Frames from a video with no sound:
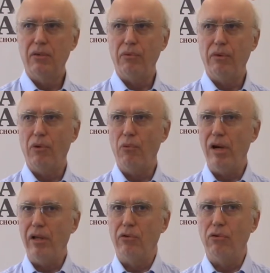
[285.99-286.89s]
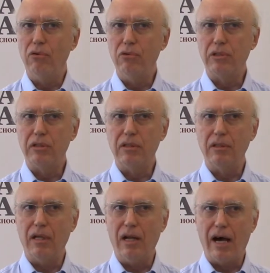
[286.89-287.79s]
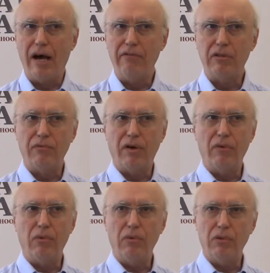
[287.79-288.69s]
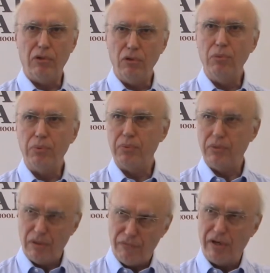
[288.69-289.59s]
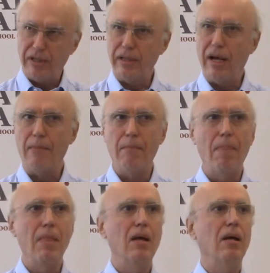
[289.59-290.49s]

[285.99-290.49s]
We are willing to lose the lives of our youth in Vietnam